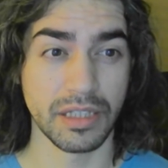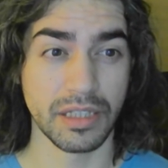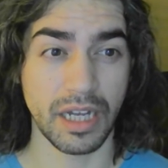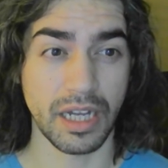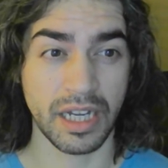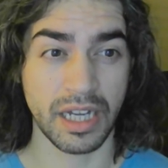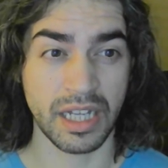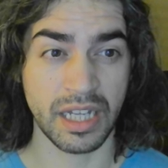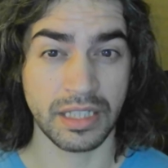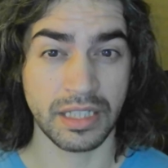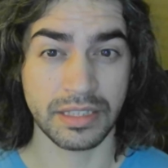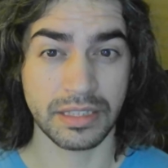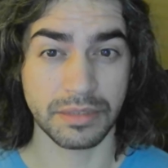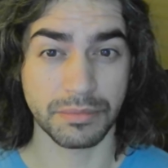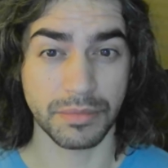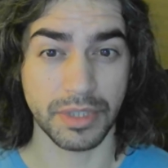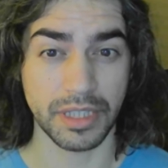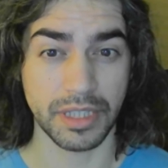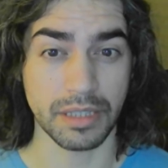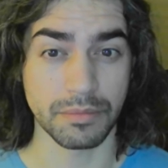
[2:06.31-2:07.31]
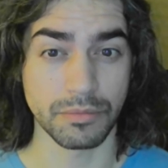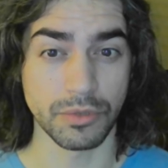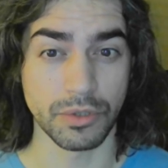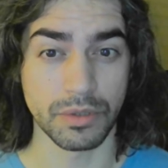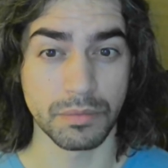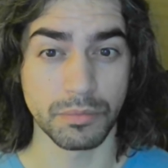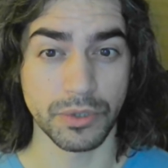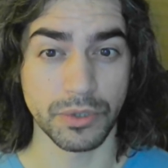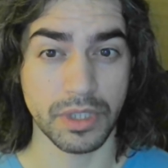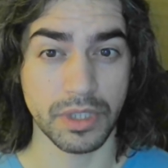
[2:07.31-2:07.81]
I kind of seem like I'm
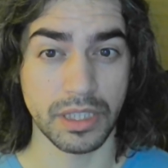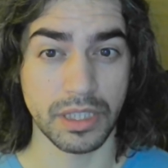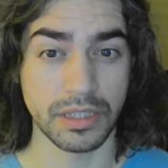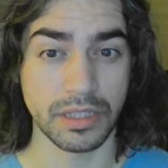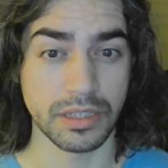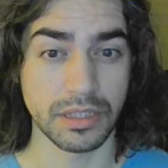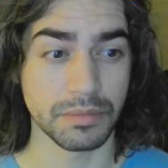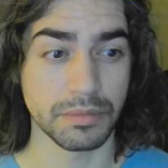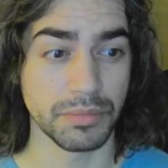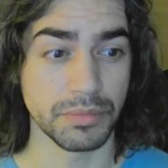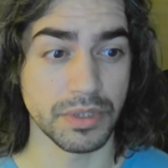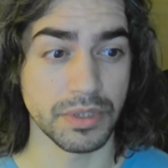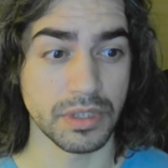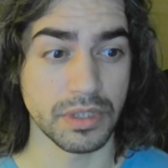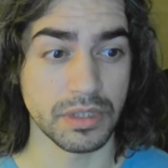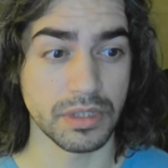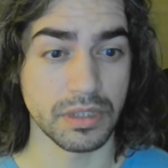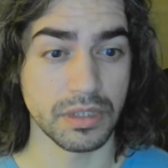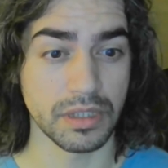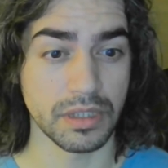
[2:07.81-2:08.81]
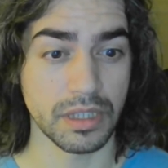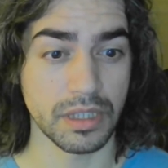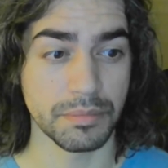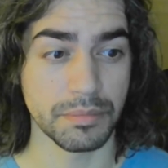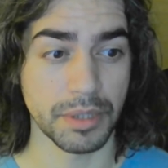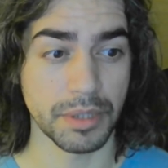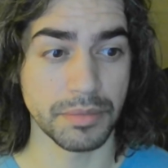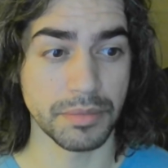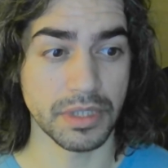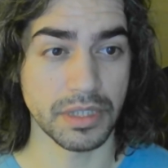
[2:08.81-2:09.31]
normal colors, but
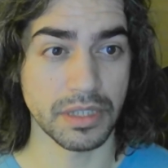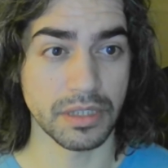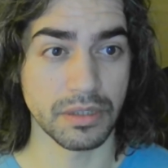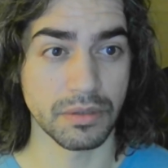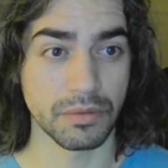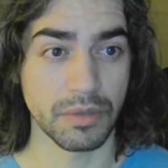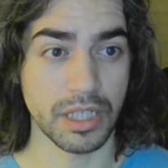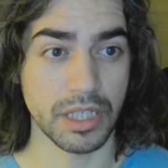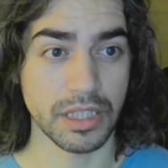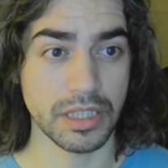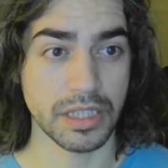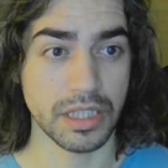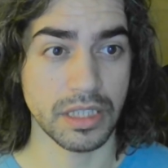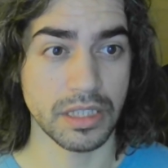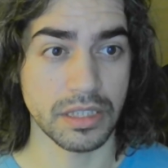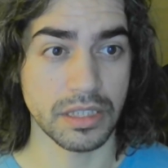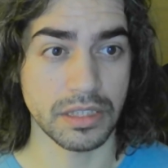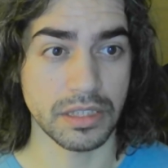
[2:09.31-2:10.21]
maybe a little washed out here.